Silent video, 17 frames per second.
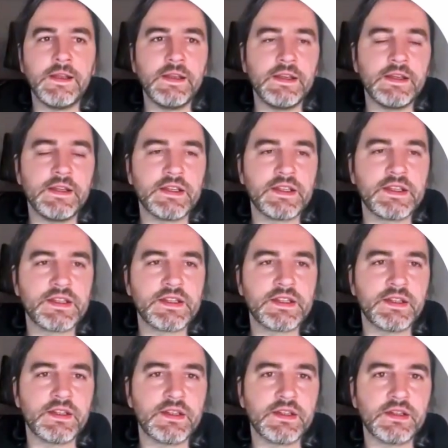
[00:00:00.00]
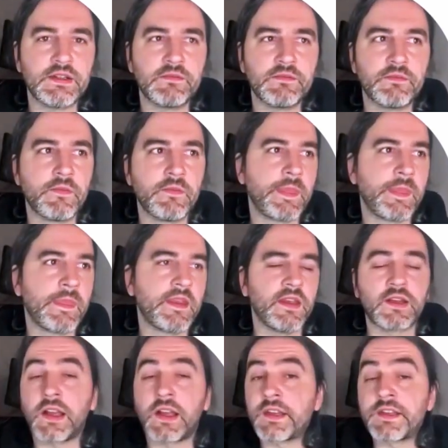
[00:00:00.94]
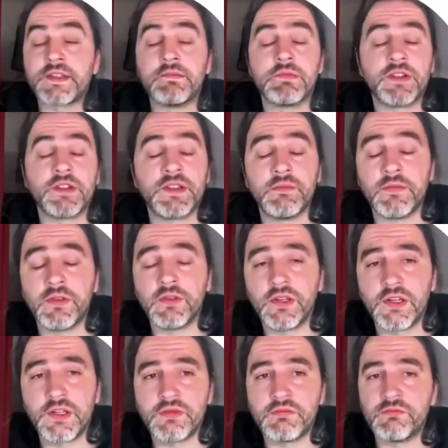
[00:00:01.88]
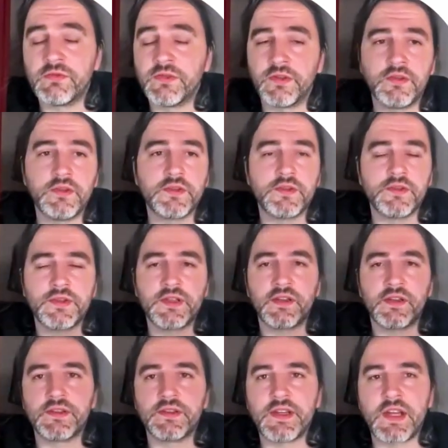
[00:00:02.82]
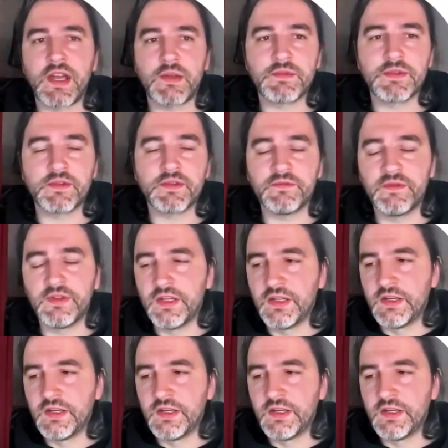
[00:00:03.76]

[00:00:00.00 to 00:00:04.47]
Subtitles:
it's a customer simulation where you need to tell the types of